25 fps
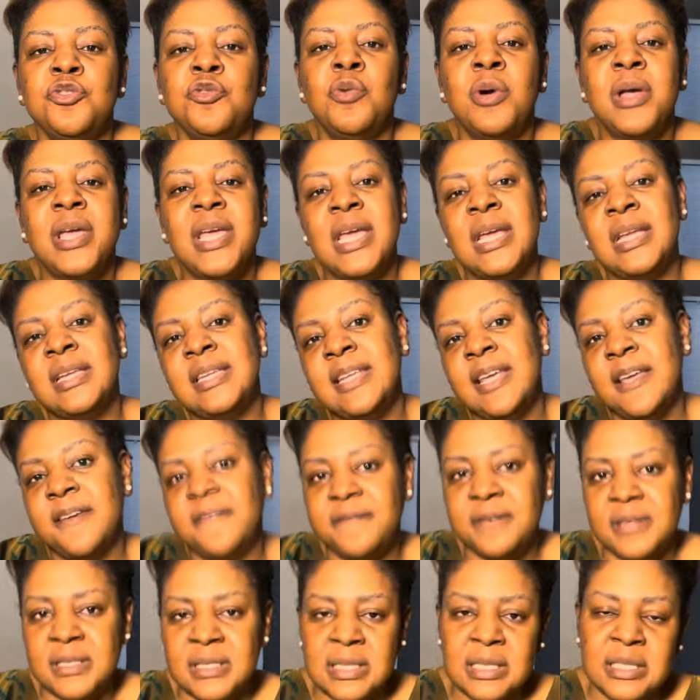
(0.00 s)
what
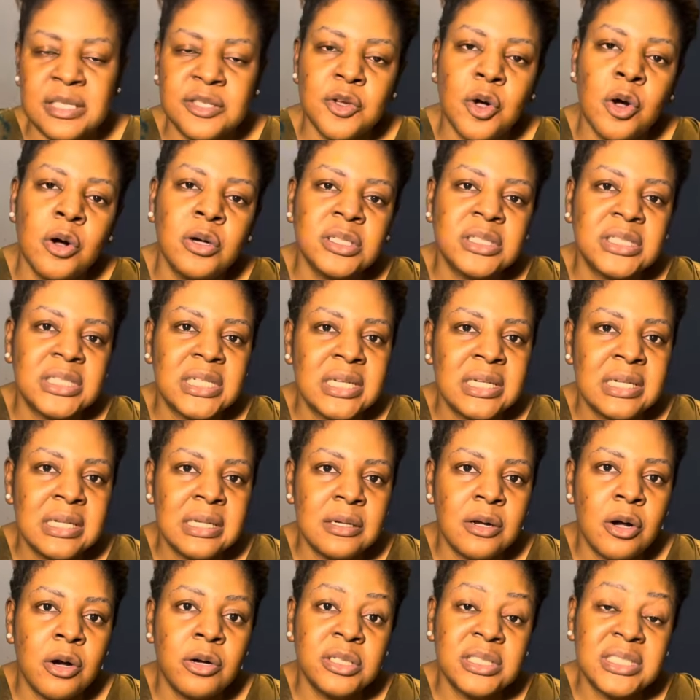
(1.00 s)
adf is it's
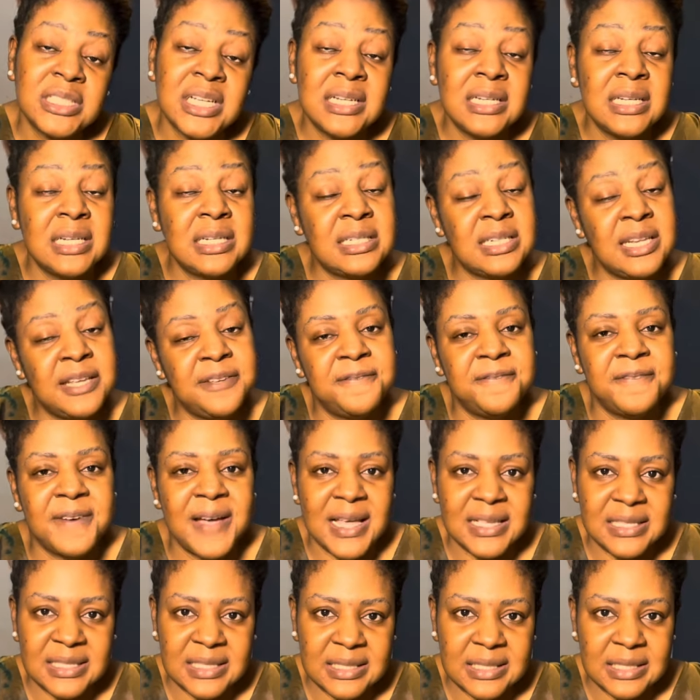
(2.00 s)
altern alternate day
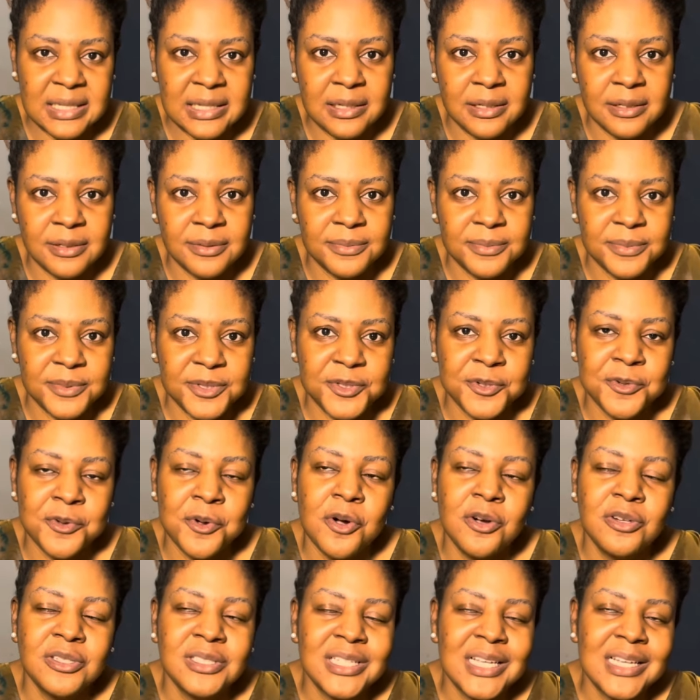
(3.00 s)
fasting so
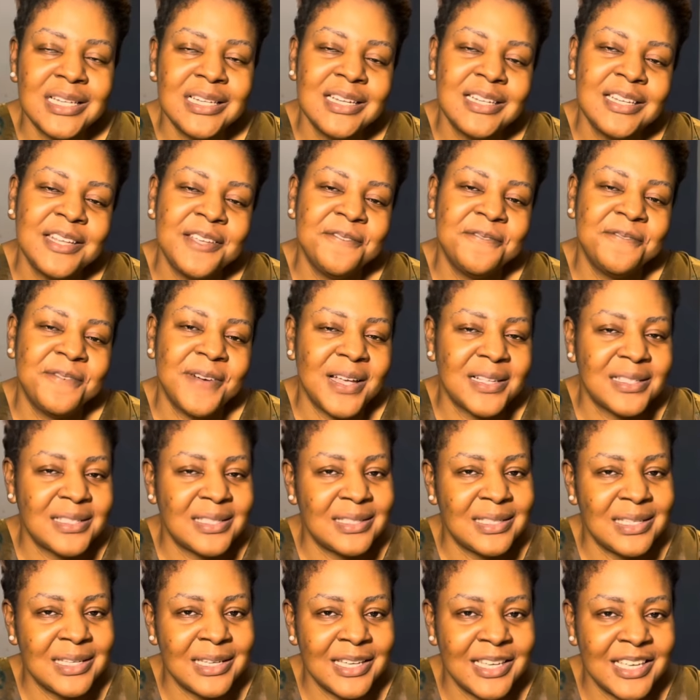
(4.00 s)
alternate day
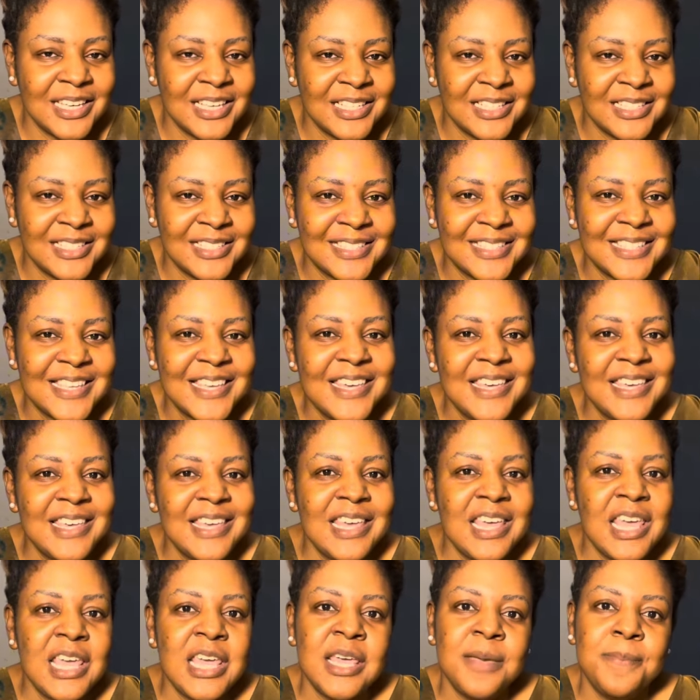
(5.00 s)
fasting is
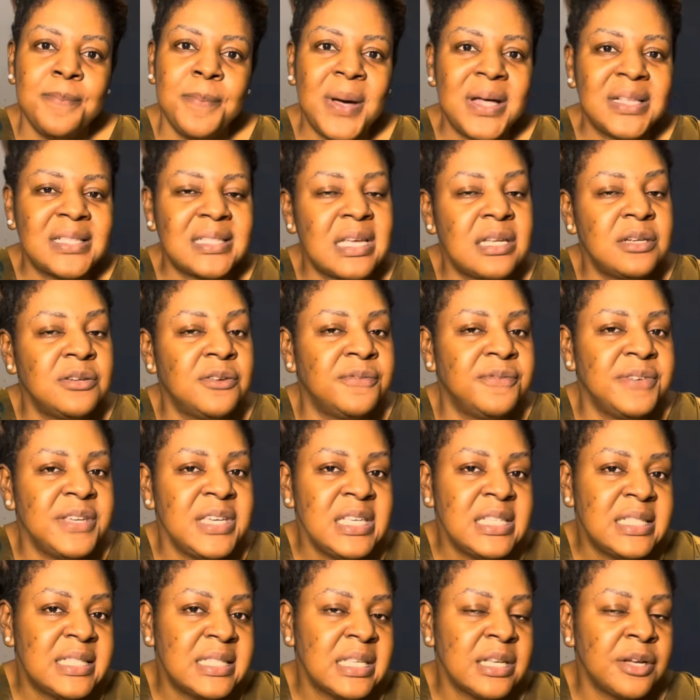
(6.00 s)
a pattern of
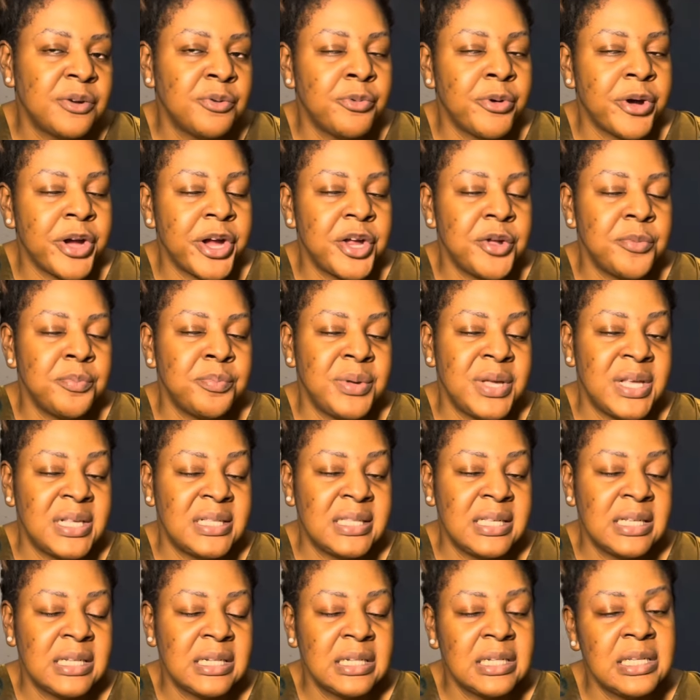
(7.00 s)
eating where
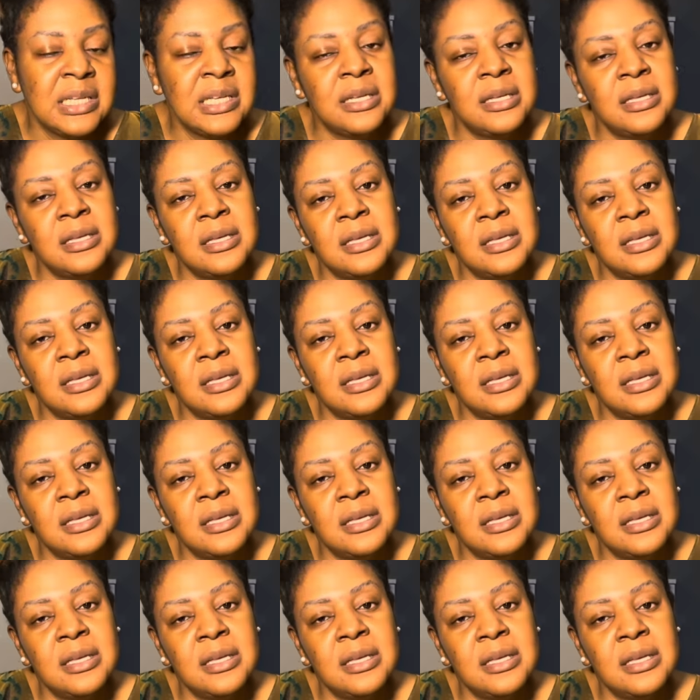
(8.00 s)
basically